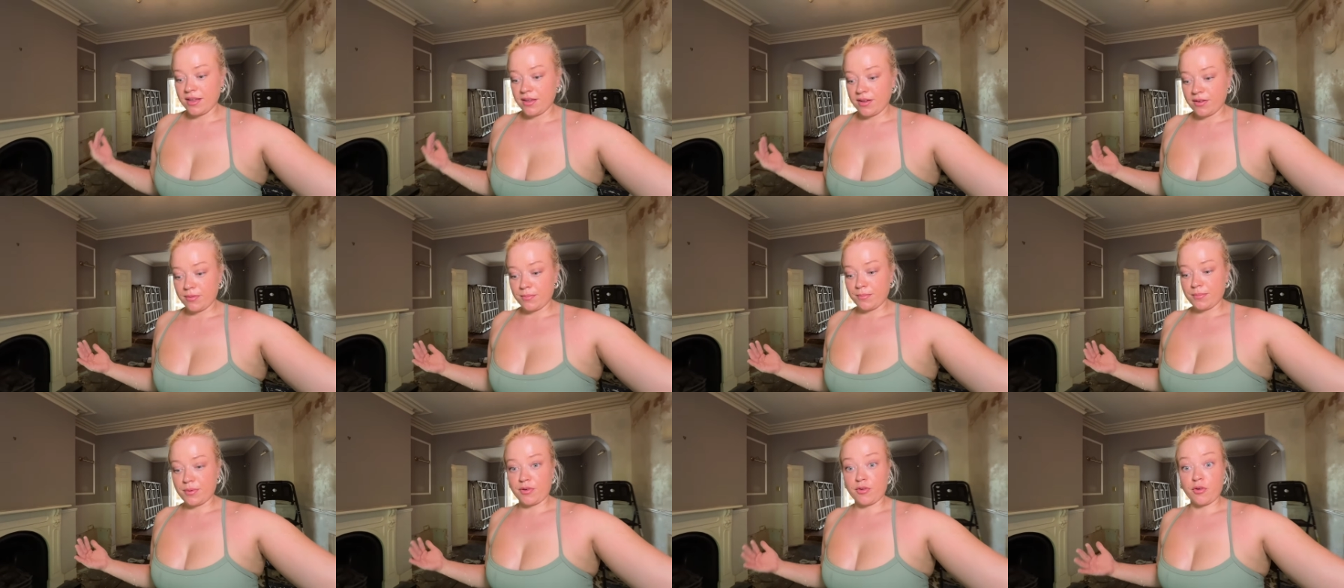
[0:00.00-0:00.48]

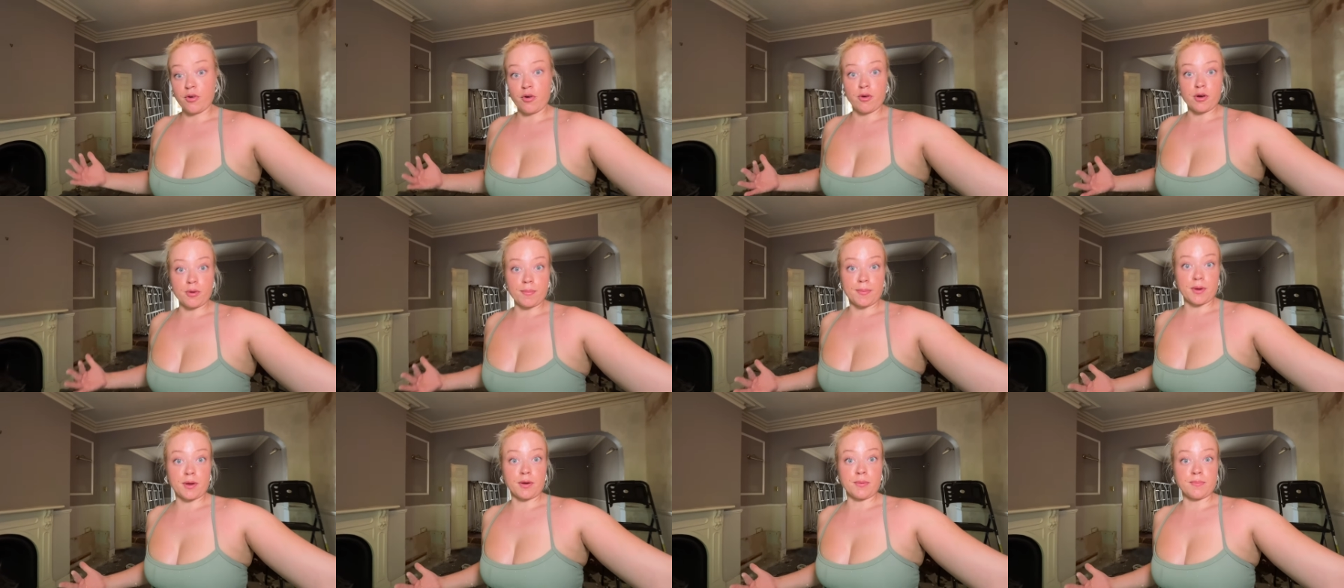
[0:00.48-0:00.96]
before it
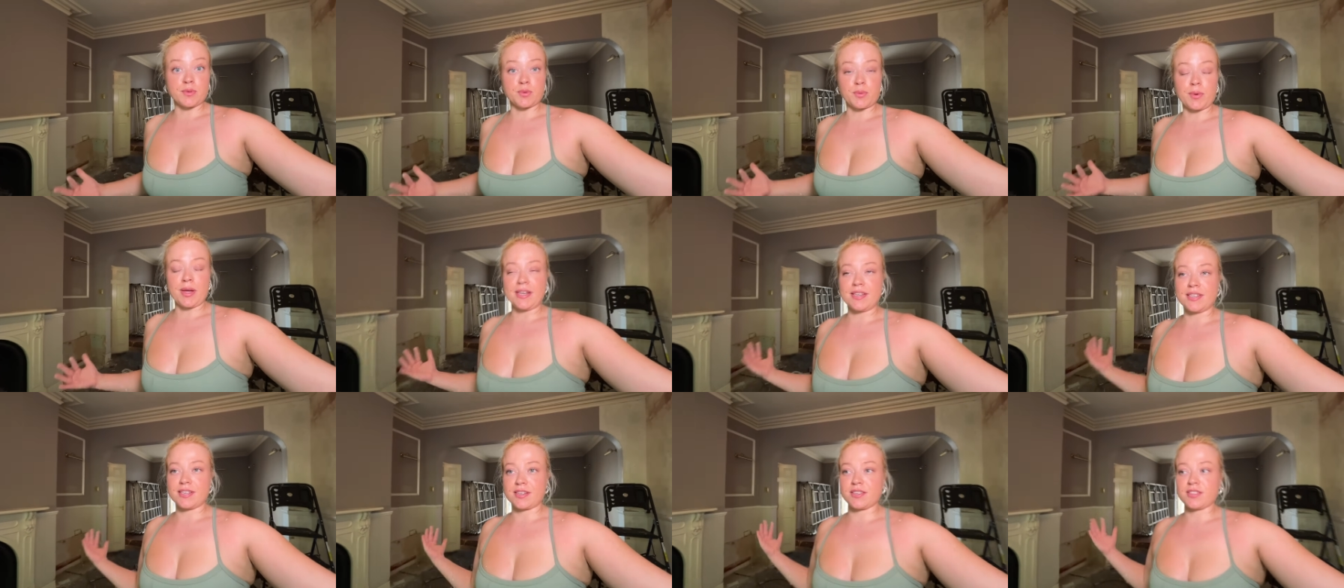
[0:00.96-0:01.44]
becomes
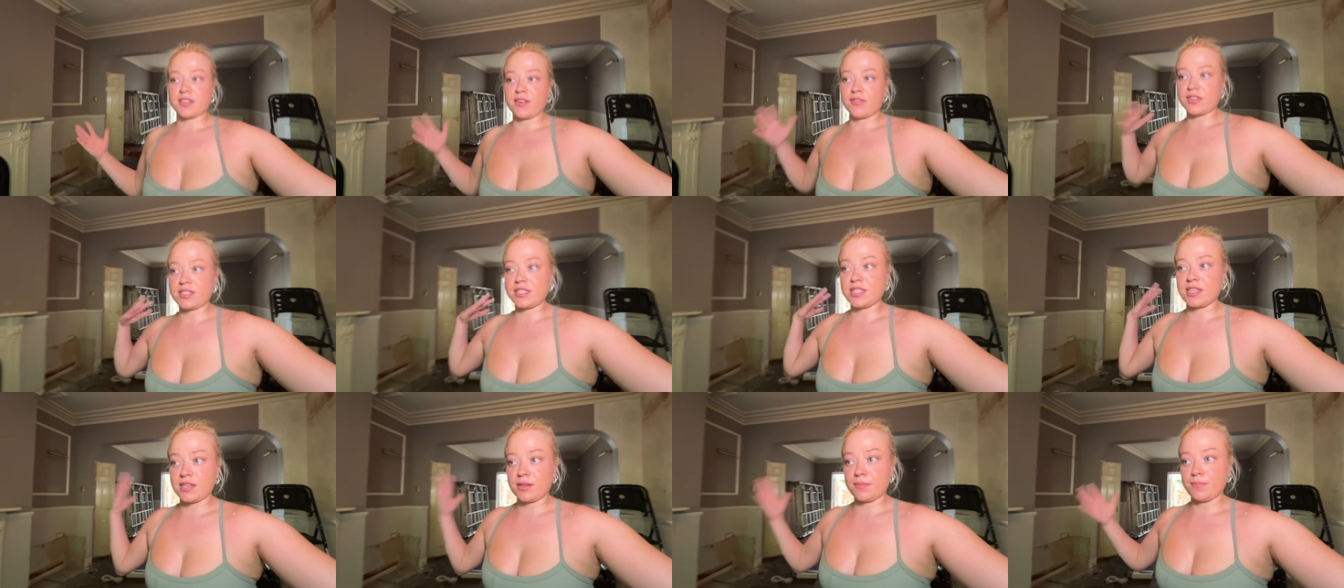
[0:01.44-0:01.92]
winter, because
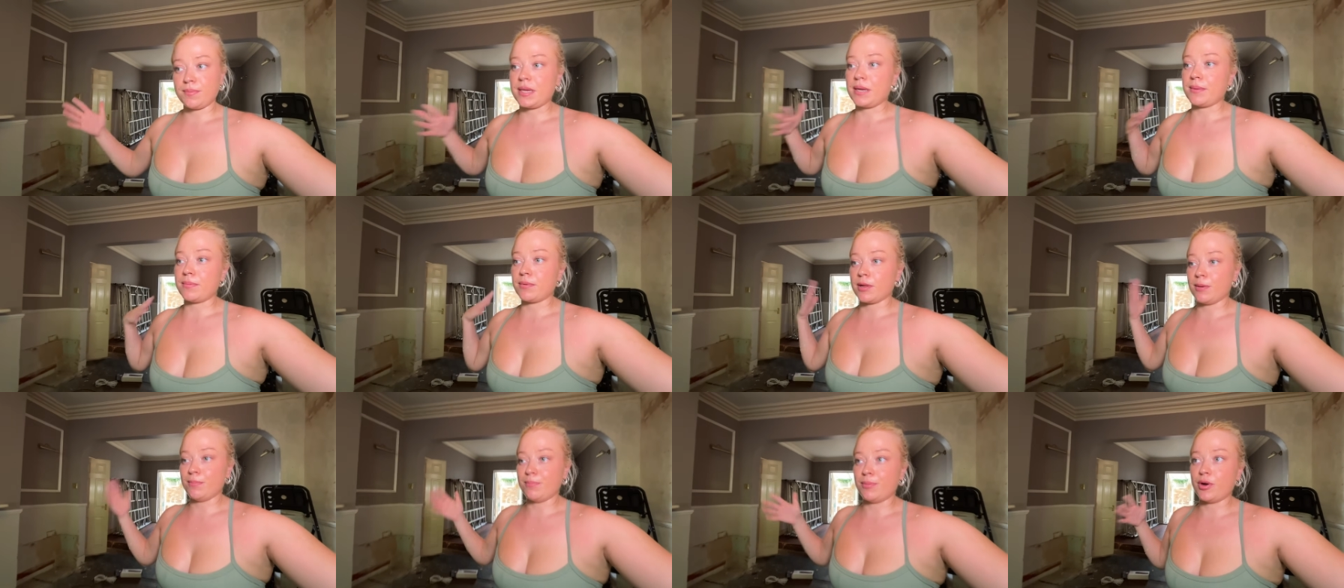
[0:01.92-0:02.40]
obviously
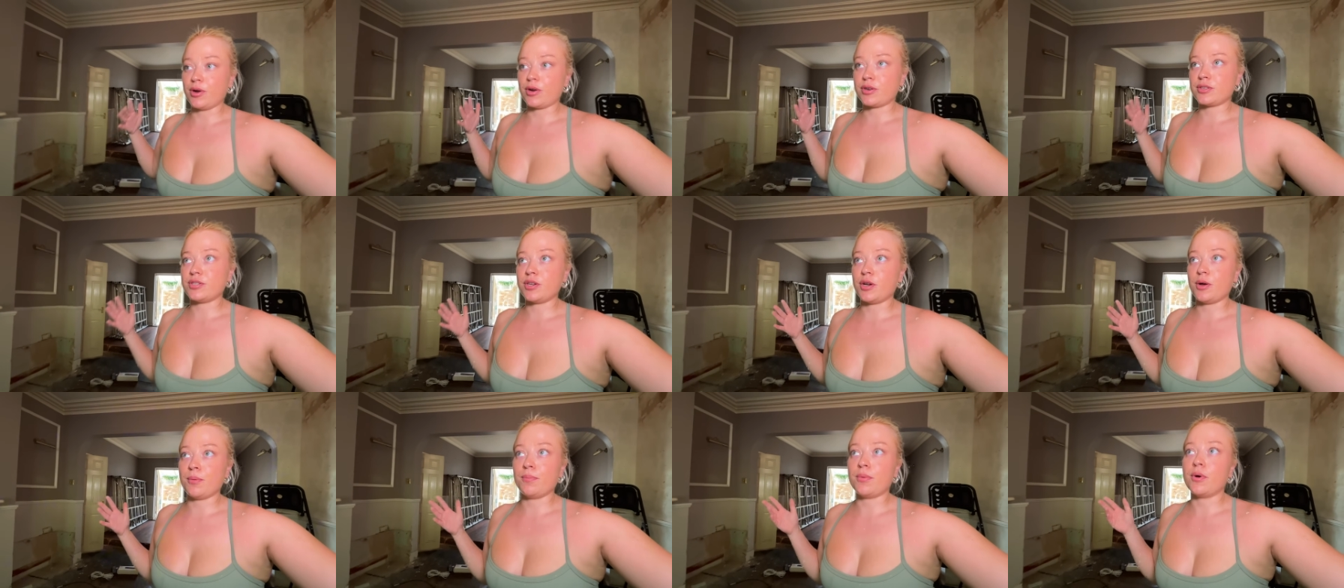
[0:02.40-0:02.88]
people are booked up,